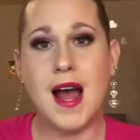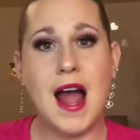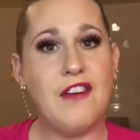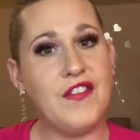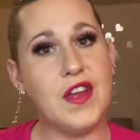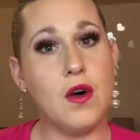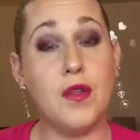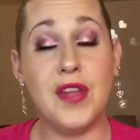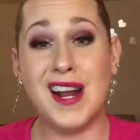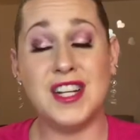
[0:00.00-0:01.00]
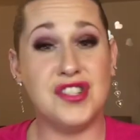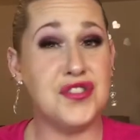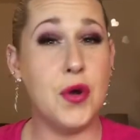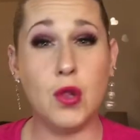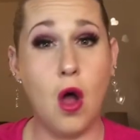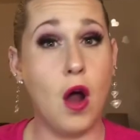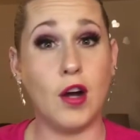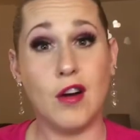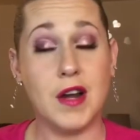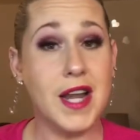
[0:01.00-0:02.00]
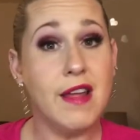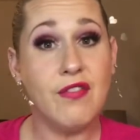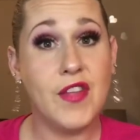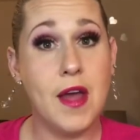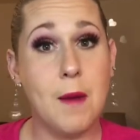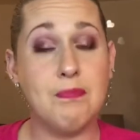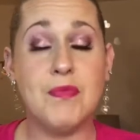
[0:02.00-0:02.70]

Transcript: I feel that I just no longer need them.